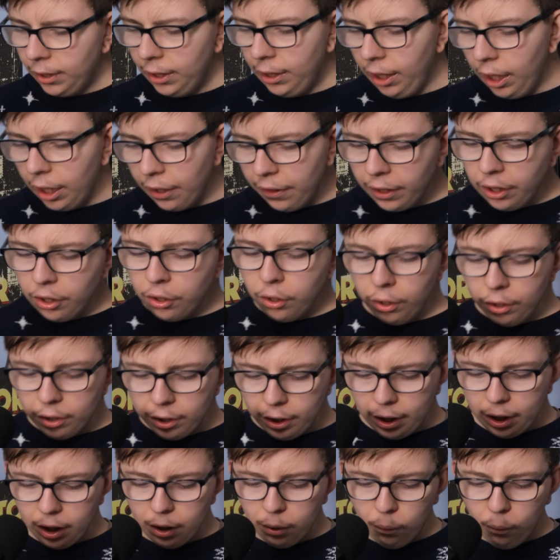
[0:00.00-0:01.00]
I think that
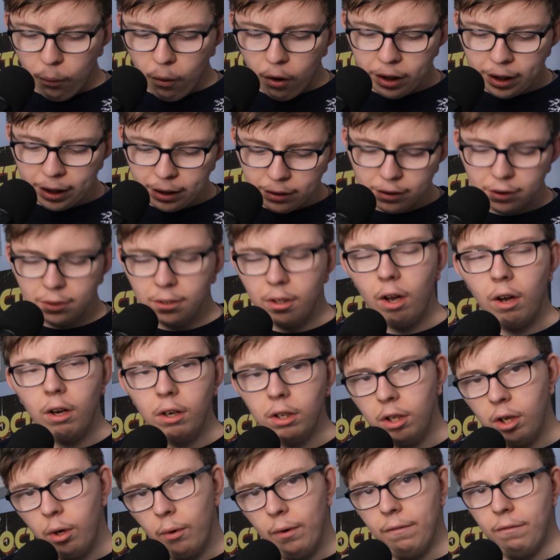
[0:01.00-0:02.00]
what it's got
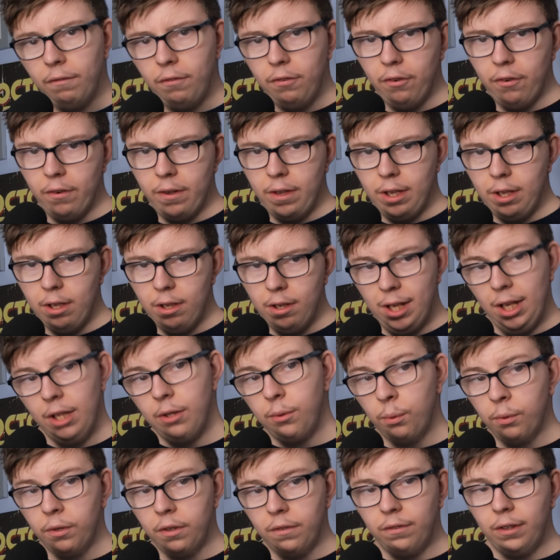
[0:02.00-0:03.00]
going for it, It's
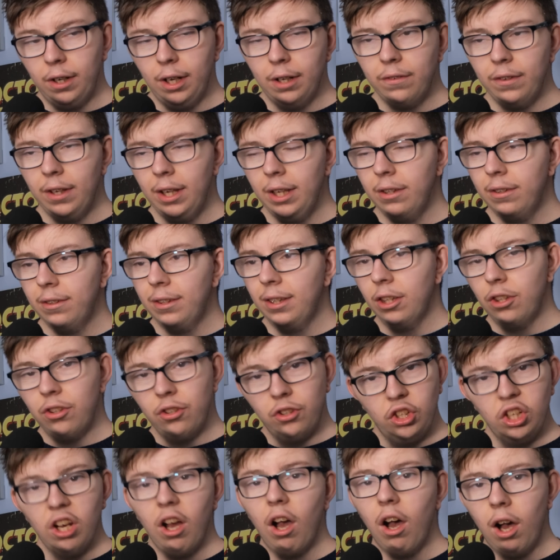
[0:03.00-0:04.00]
Wonderful Life, is this
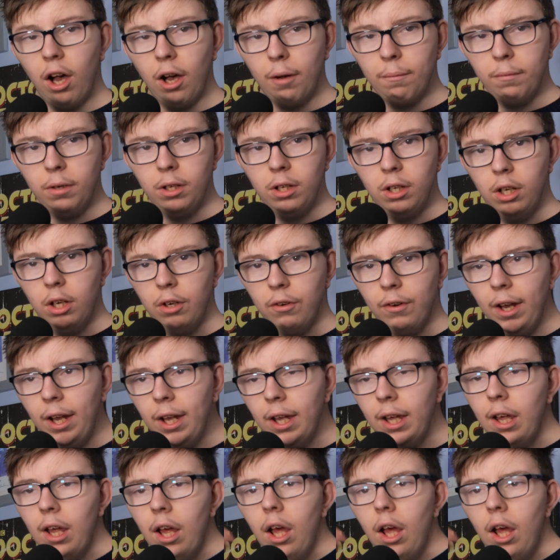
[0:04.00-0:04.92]
charm, right?